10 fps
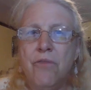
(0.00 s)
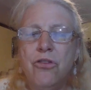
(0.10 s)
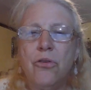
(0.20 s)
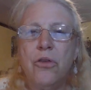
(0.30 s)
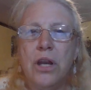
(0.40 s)

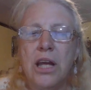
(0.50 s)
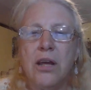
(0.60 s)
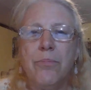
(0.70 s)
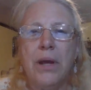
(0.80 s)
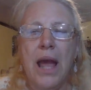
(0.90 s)
so that he
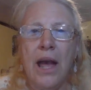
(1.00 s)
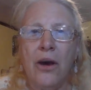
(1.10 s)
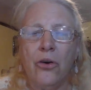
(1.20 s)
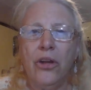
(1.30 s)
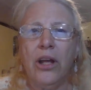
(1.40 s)
could be
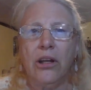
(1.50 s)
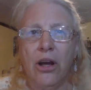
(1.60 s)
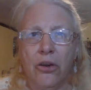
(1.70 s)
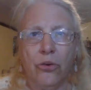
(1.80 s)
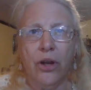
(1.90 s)
held and
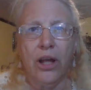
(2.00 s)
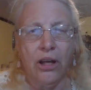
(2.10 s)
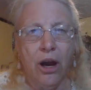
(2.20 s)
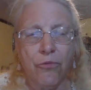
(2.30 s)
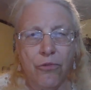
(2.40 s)
cuddled and
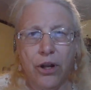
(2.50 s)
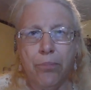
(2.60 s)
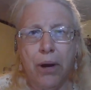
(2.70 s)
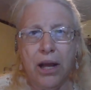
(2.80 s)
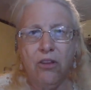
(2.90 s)
comforted
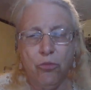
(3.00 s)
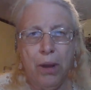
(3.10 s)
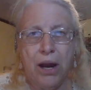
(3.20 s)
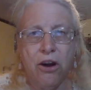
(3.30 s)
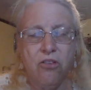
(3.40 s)
by his
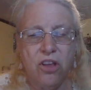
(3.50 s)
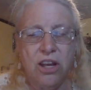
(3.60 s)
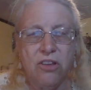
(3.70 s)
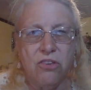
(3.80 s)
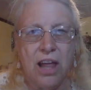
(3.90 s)
parents in
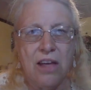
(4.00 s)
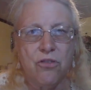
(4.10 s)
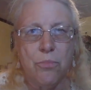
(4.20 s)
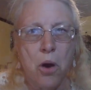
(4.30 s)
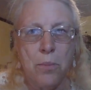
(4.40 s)
his
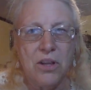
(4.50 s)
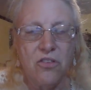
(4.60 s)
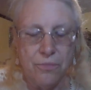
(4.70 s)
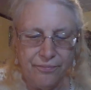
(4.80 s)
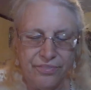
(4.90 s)
last
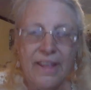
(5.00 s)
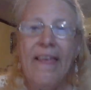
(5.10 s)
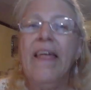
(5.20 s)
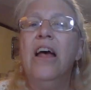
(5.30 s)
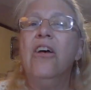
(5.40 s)
moments.
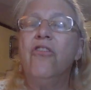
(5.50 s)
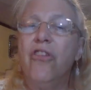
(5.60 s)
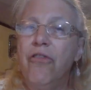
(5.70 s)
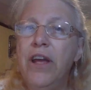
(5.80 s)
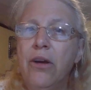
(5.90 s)

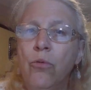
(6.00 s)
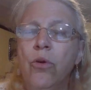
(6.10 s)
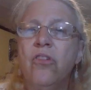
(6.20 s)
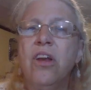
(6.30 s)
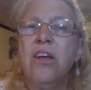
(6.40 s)
Savita
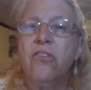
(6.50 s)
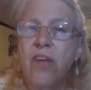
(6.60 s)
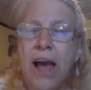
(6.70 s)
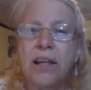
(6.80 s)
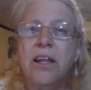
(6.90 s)
was in
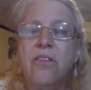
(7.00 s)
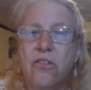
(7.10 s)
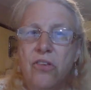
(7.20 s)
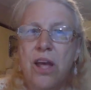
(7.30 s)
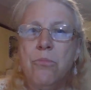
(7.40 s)
exactly the
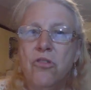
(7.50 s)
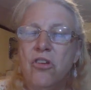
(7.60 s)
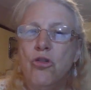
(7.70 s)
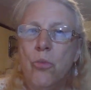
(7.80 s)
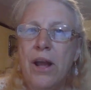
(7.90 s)
same
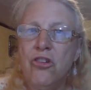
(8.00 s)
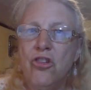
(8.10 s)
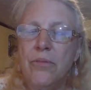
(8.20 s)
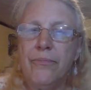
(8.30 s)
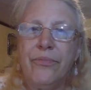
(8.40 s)
situation.